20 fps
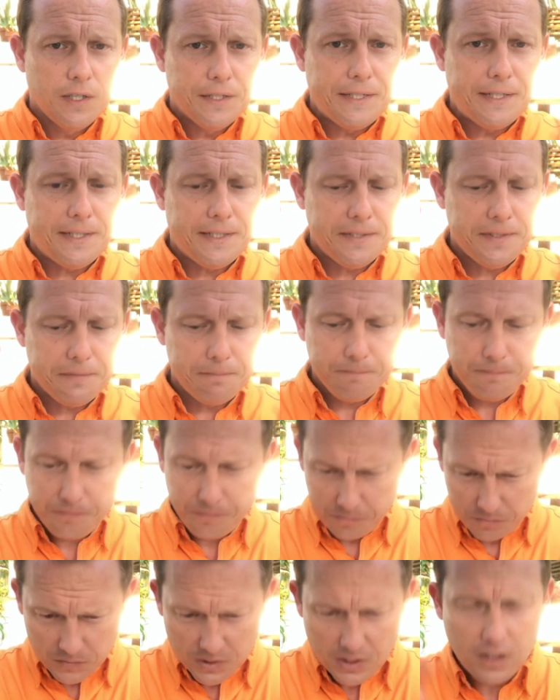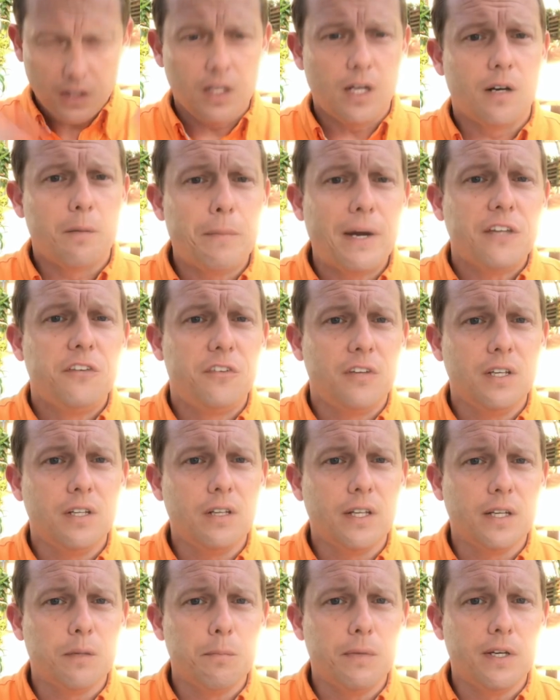a lot of my
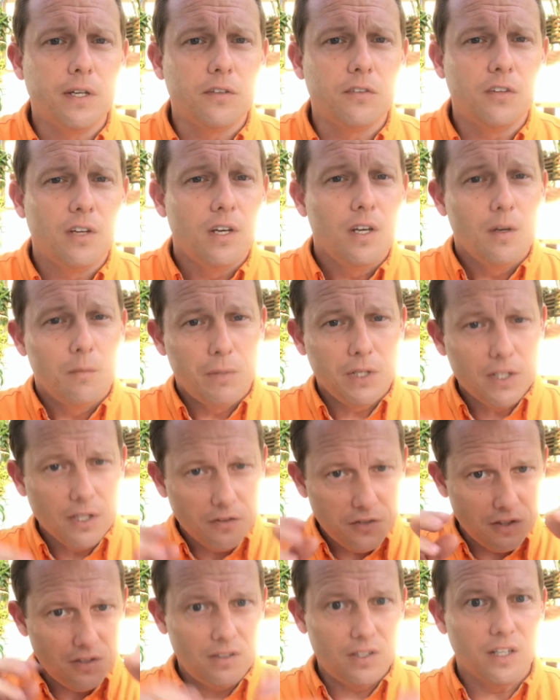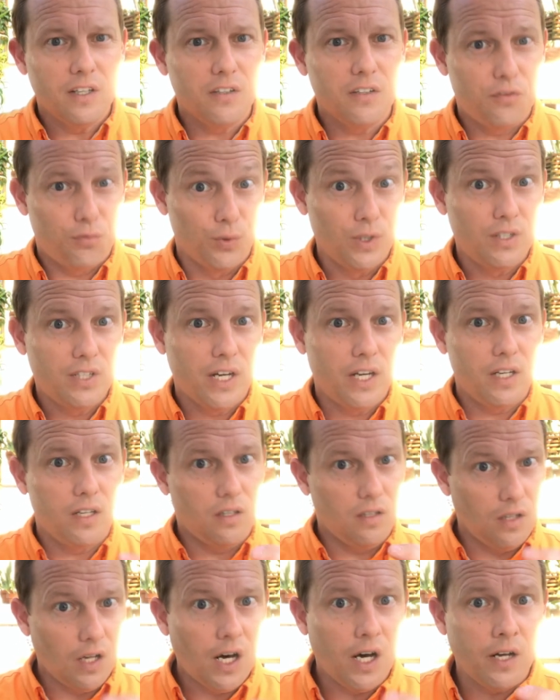seedling mix because it does retain a
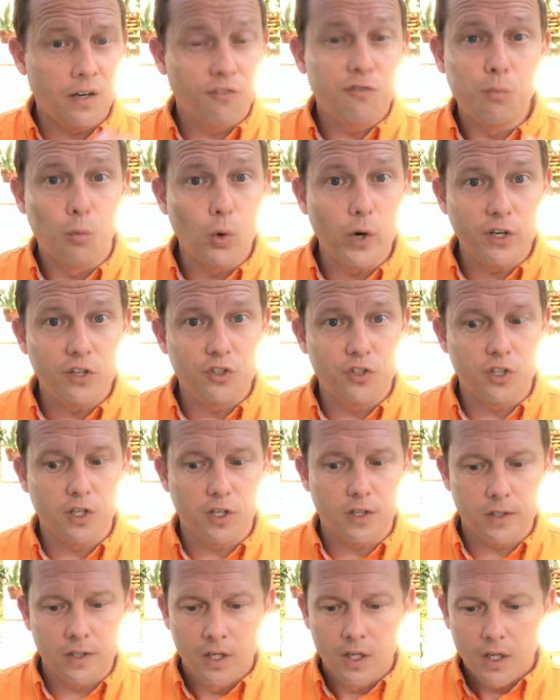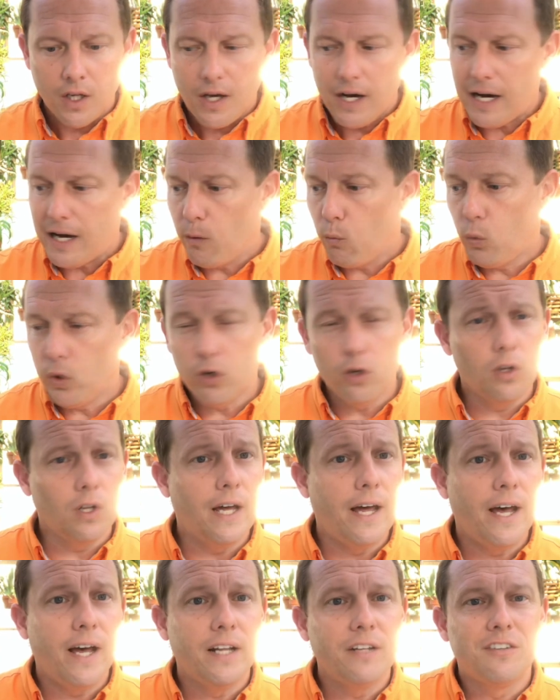lot of moisture. I will
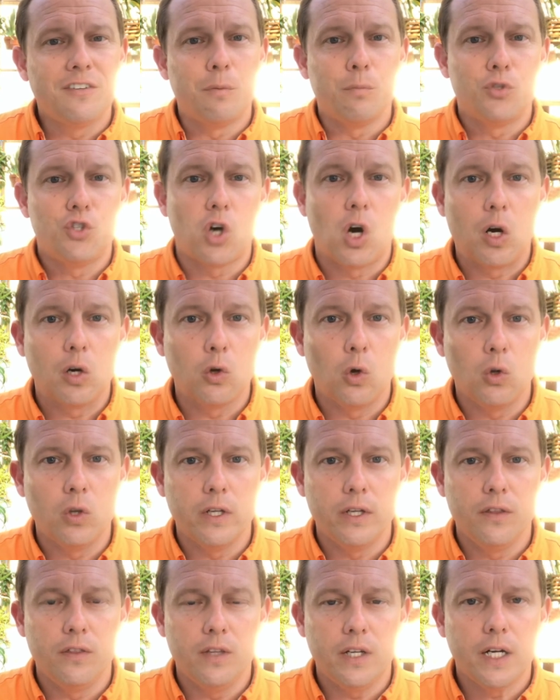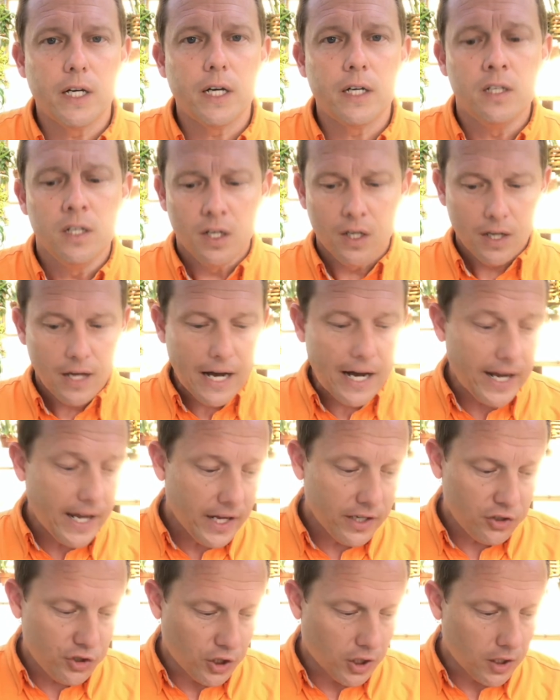add some charcoal in there. I
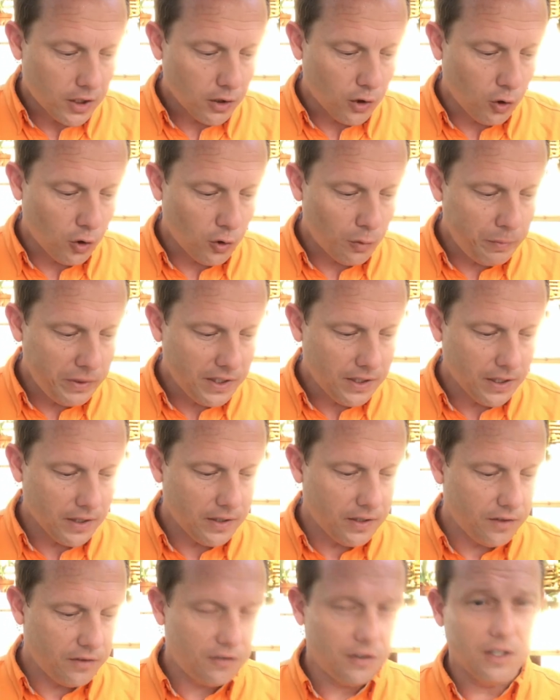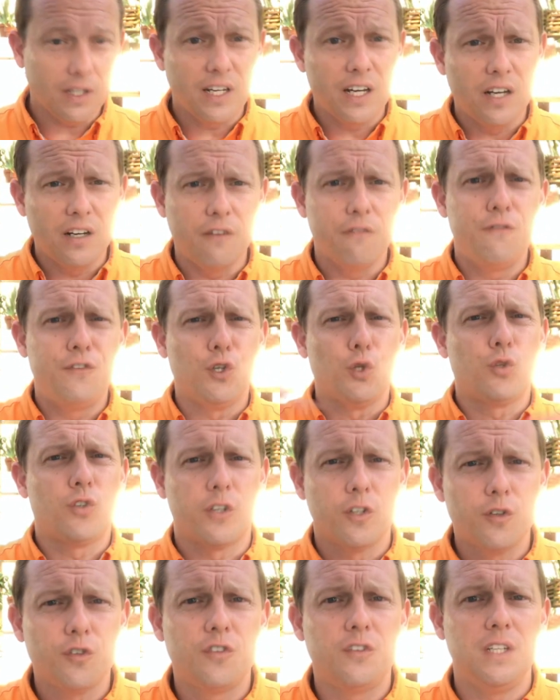add charcoal because it kind of
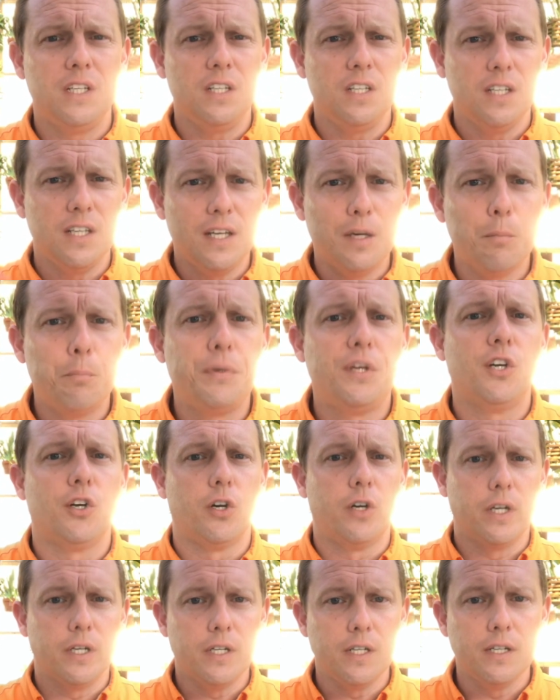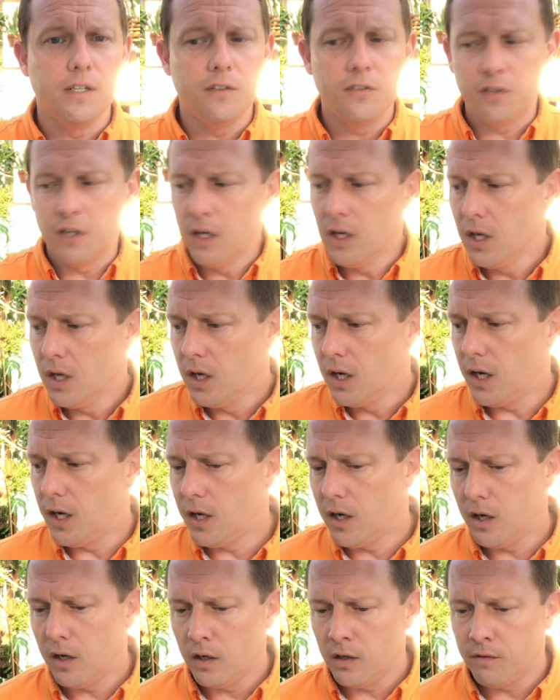filters the impurities
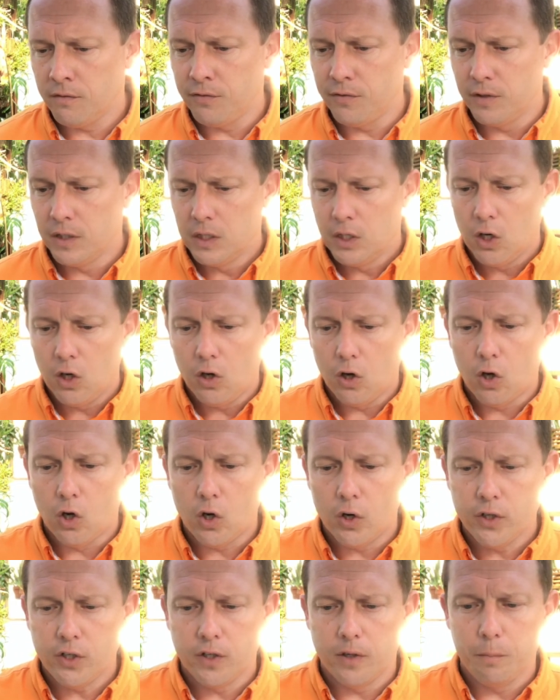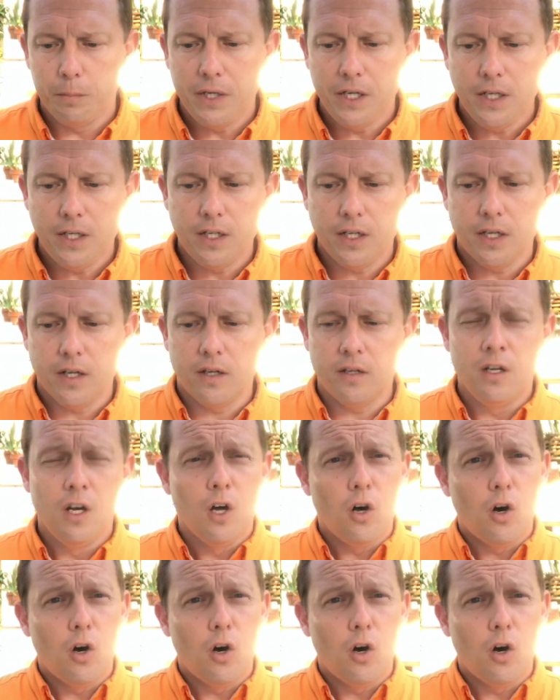of all your media.